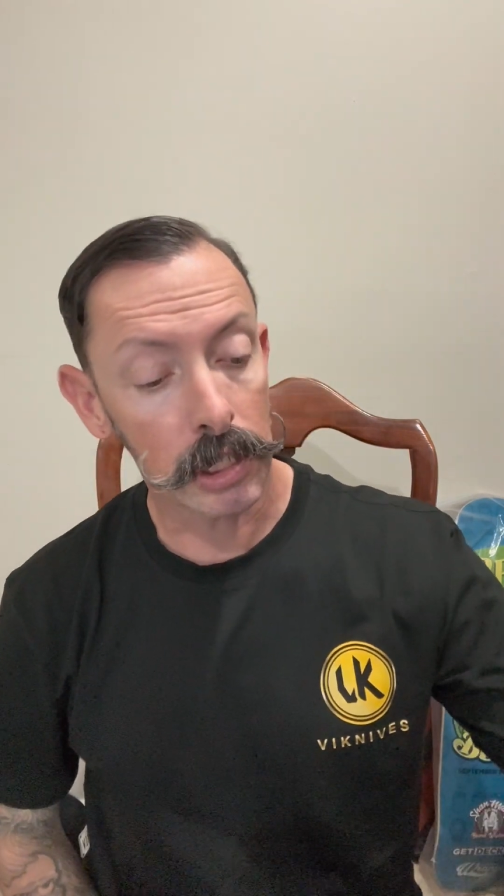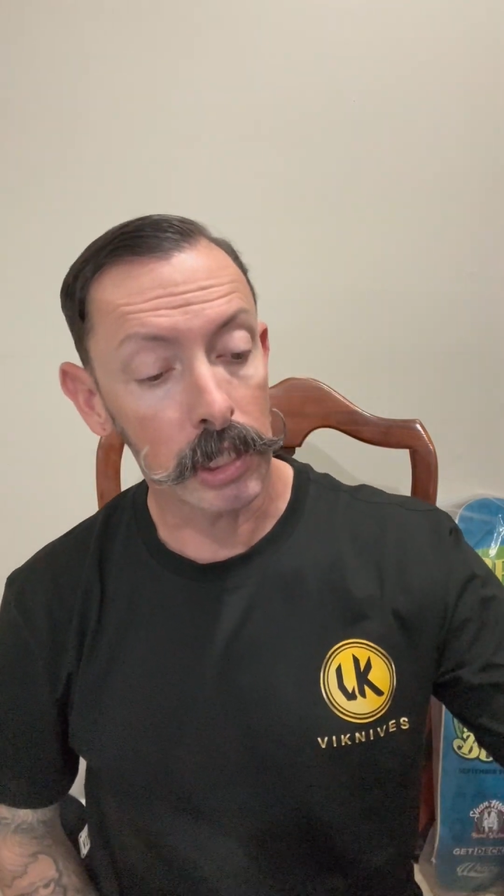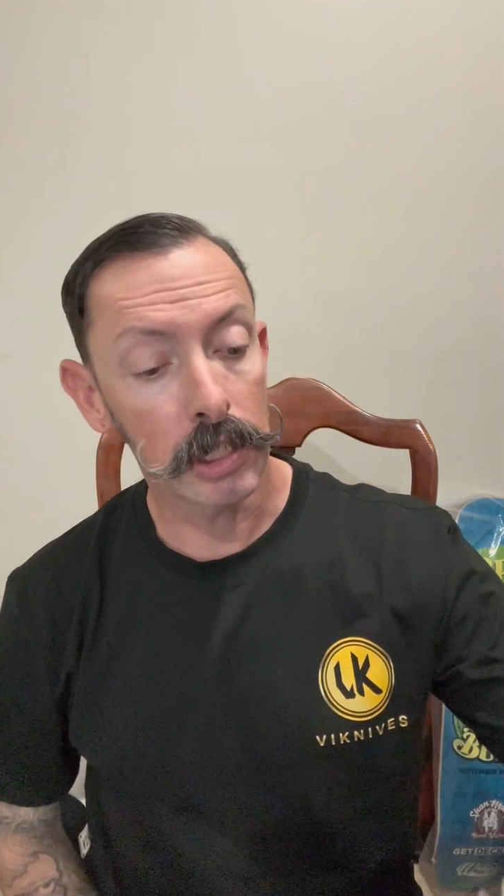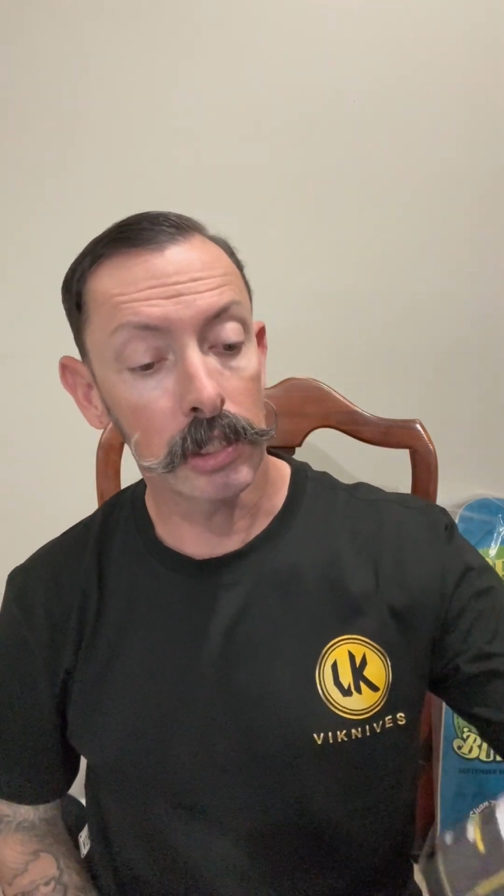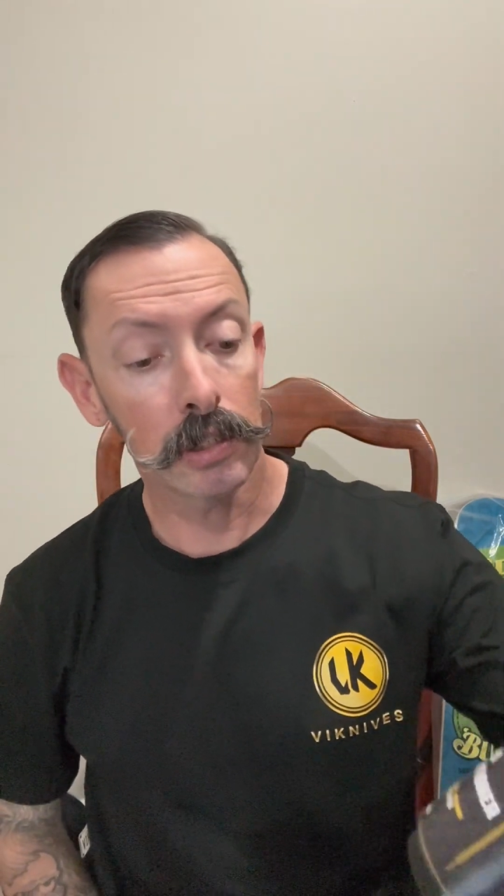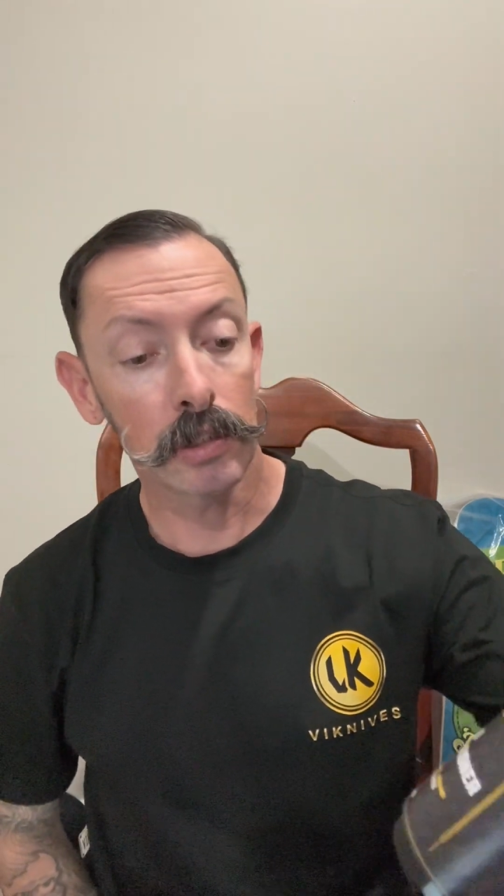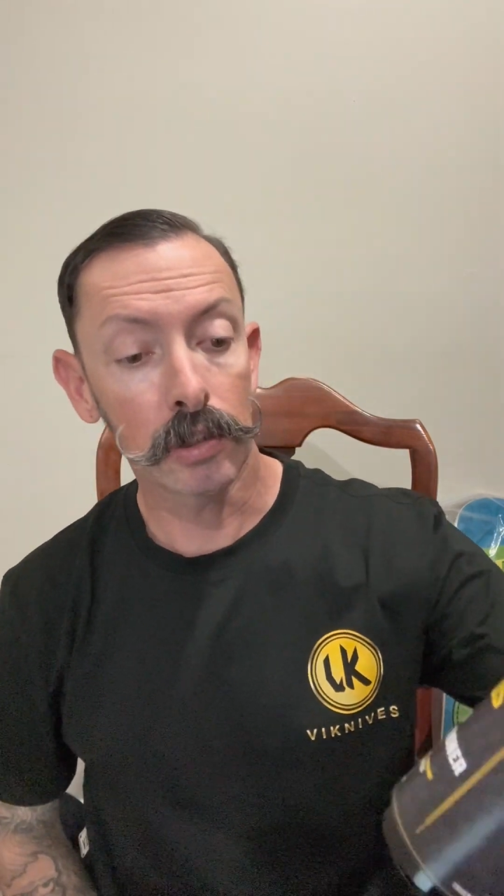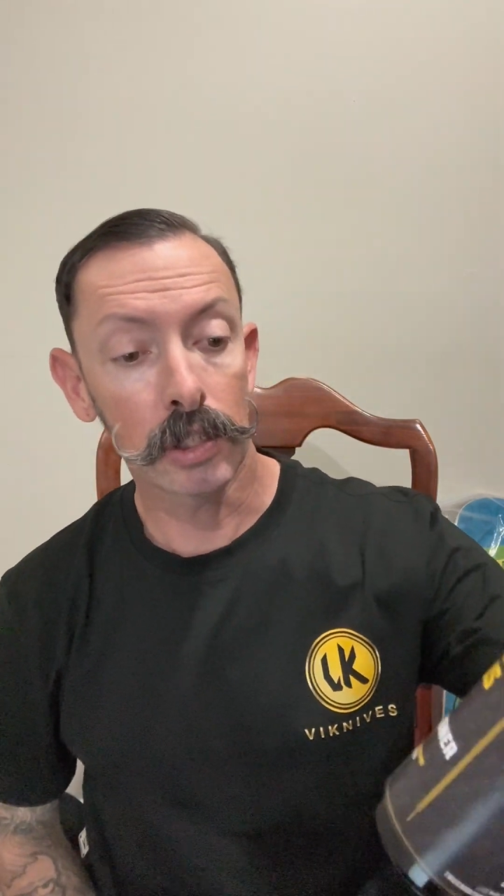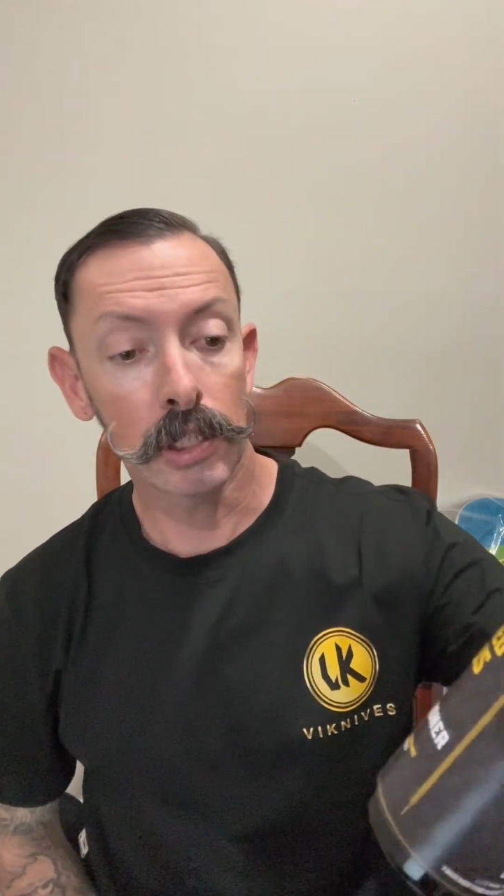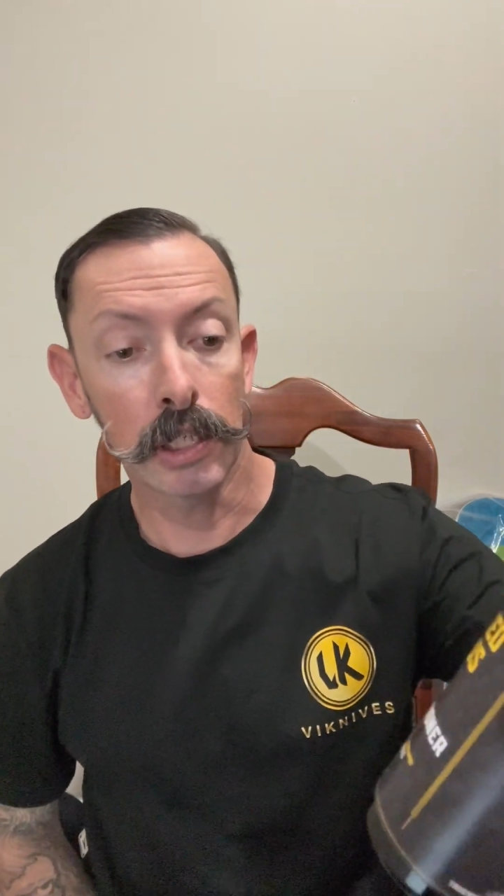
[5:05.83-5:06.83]
is, you
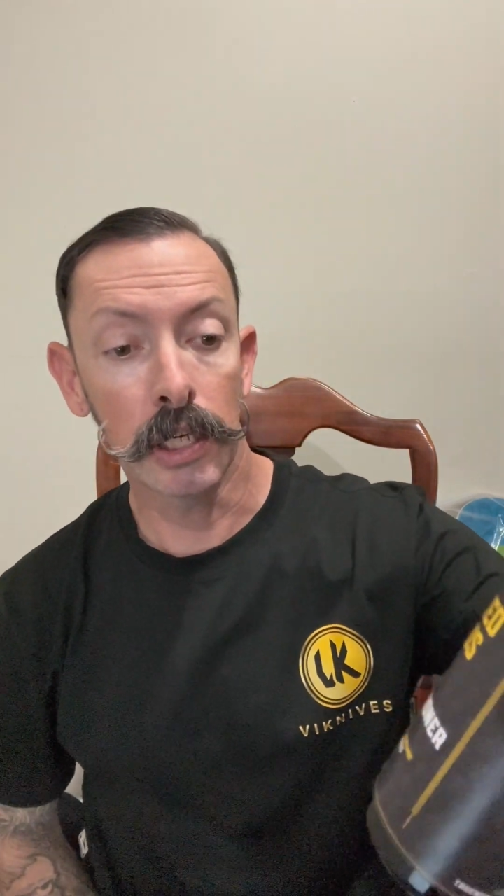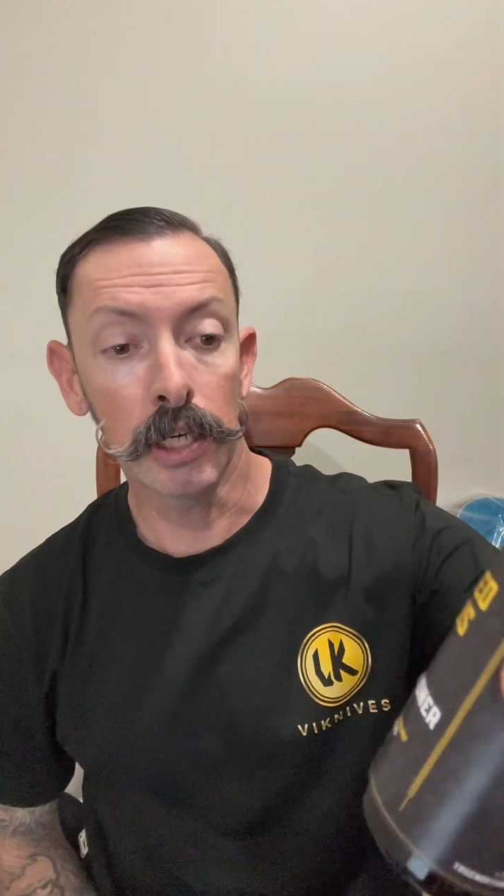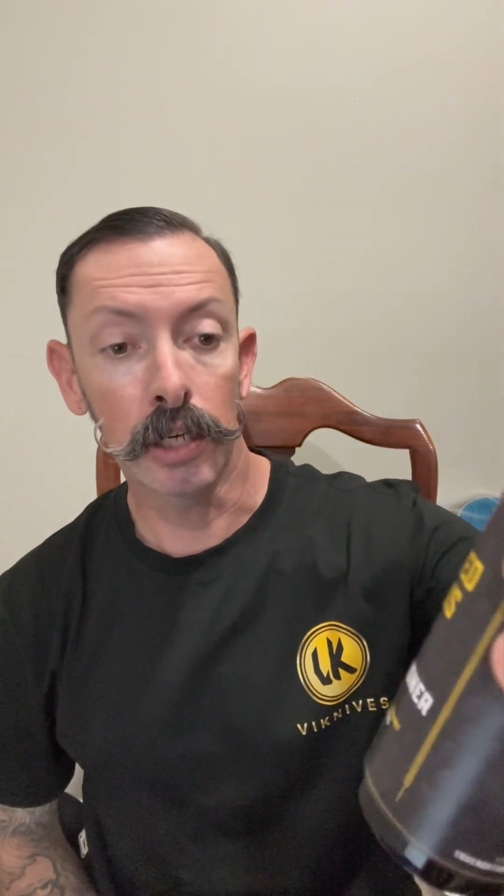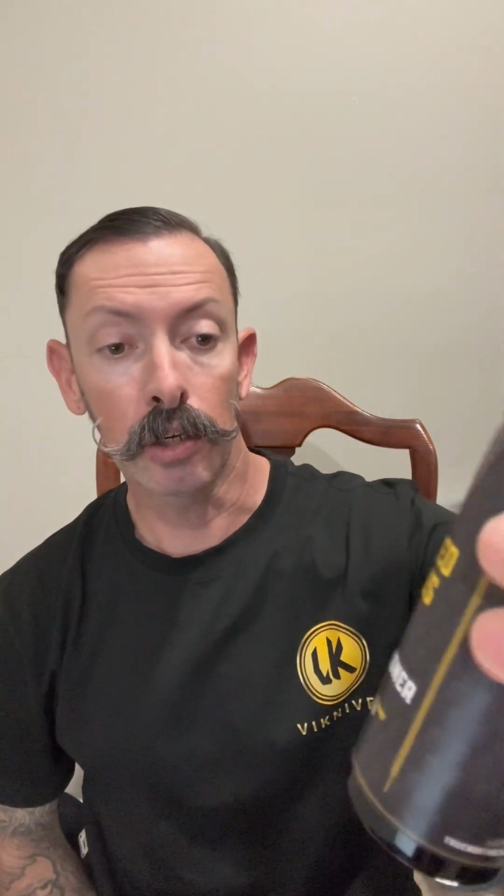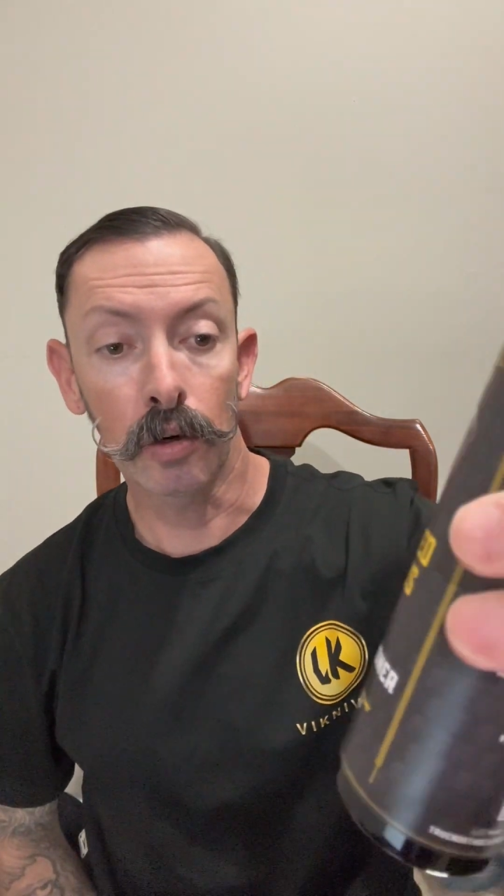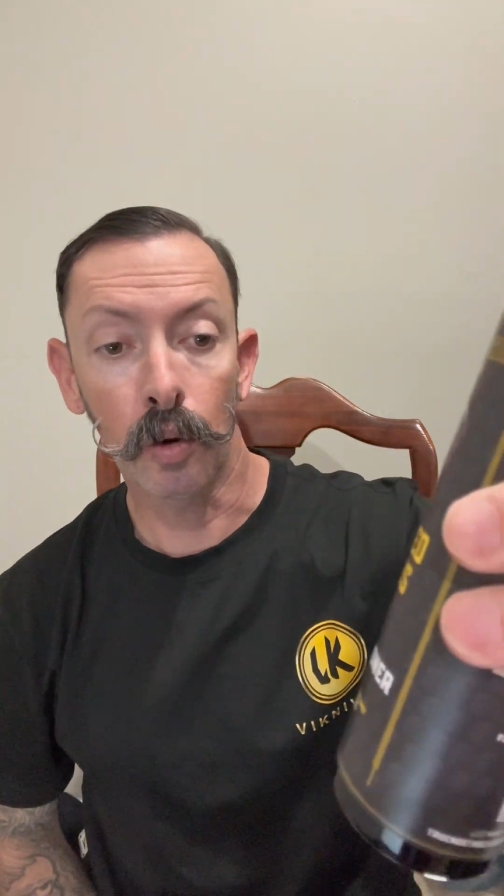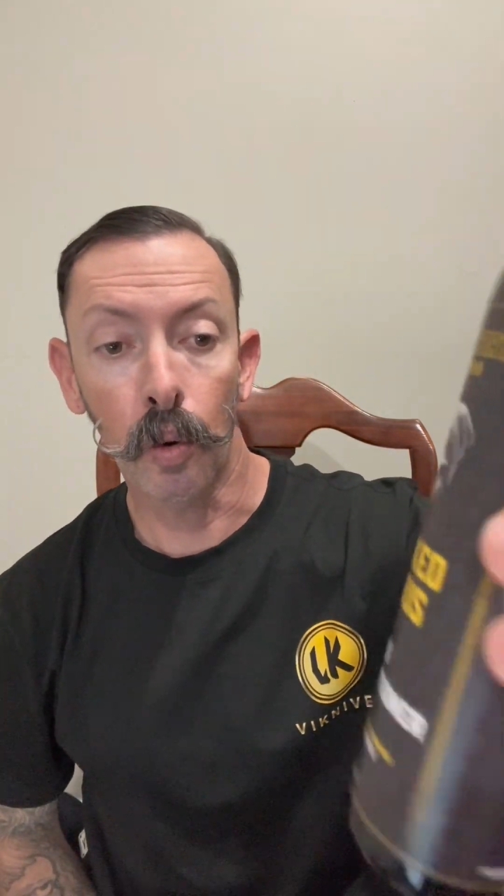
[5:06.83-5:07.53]
can see here,